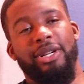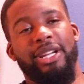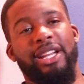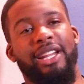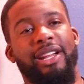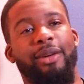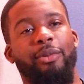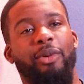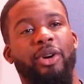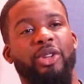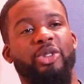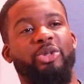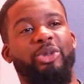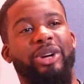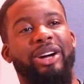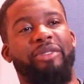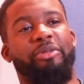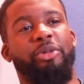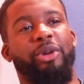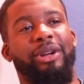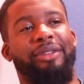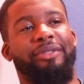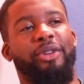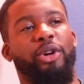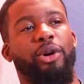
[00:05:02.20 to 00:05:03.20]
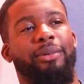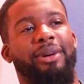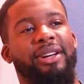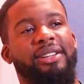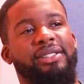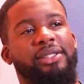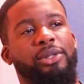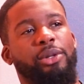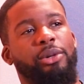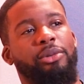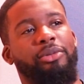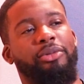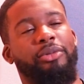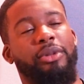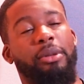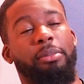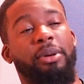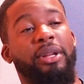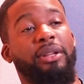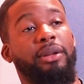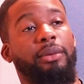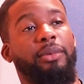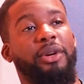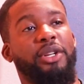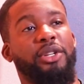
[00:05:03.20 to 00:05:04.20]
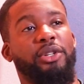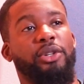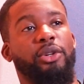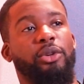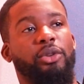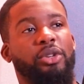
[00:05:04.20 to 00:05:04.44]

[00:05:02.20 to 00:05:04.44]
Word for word: of the ones where I thought if you go by yourself, depending where you go,